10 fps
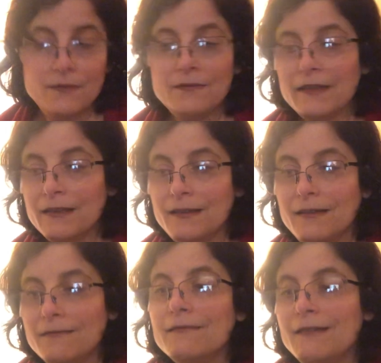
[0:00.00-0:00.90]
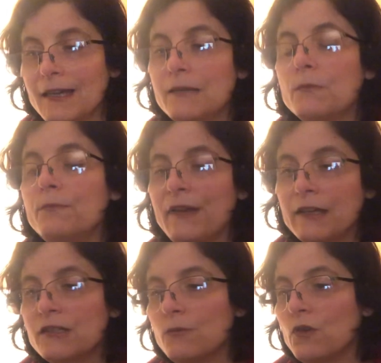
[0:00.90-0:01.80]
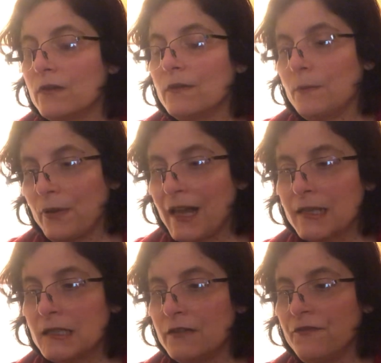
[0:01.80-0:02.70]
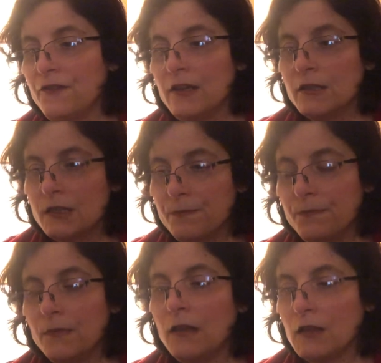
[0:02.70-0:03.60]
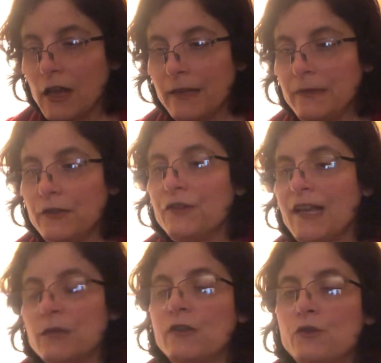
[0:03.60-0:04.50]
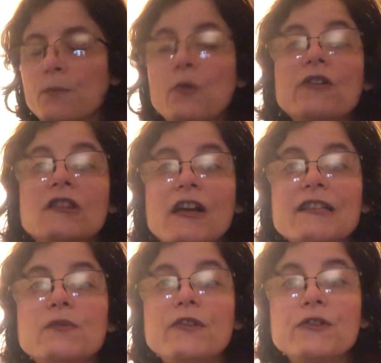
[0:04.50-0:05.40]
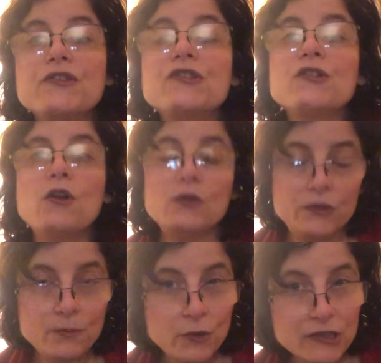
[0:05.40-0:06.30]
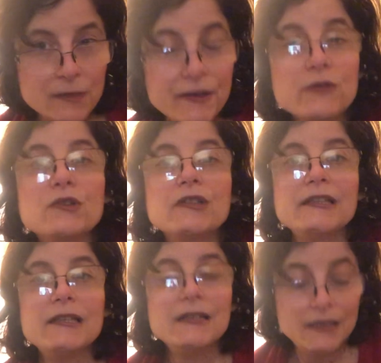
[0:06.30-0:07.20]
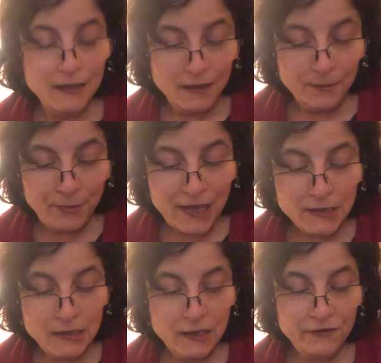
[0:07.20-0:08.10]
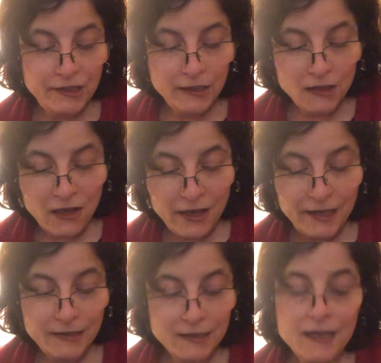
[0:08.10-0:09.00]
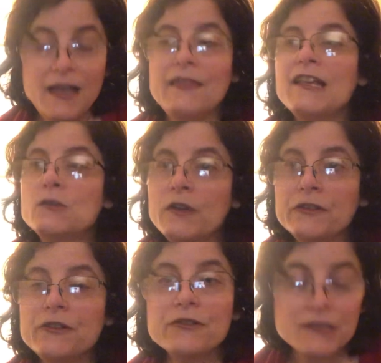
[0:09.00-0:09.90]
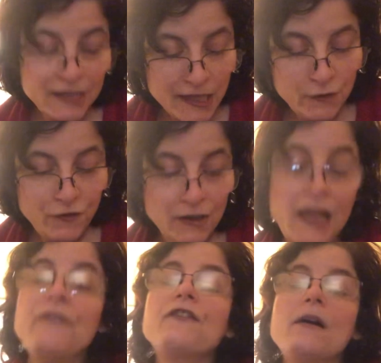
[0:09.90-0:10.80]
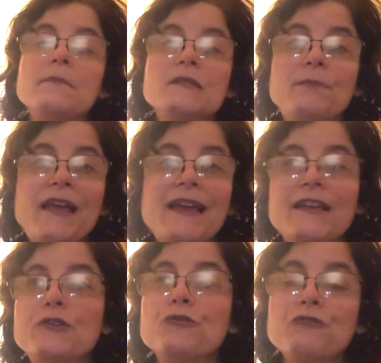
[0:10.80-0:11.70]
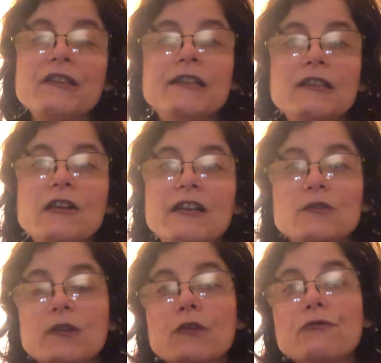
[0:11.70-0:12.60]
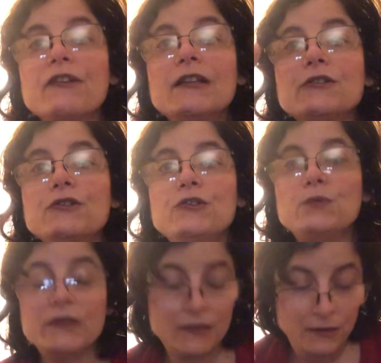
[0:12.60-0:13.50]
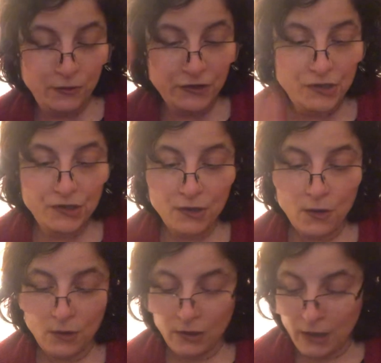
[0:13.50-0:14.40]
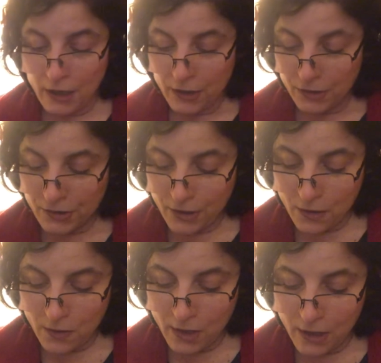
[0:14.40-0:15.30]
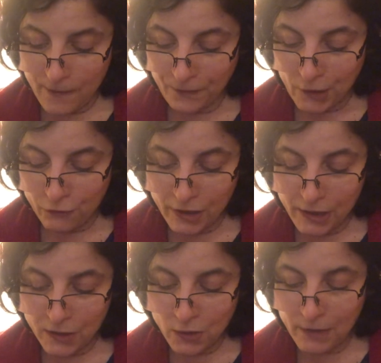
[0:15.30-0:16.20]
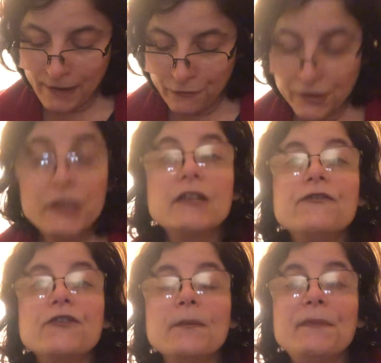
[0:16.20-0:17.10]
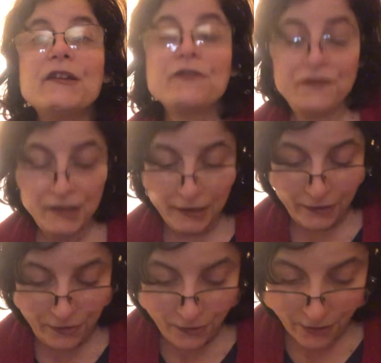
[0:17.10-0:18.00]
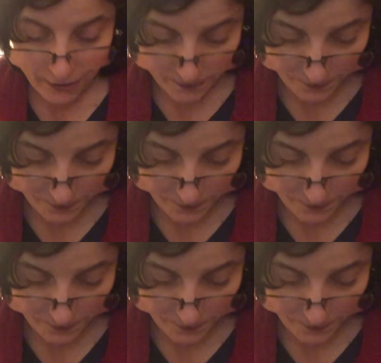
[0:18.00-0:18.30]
like getting back to more positive alignment, that's when you're more aligned with your soul. You're more spiritually, positively aligned, and that's where your zest for life comes back, and you're really aligned with the real you, with your soul. So it's all about reaching for a better feeling thought.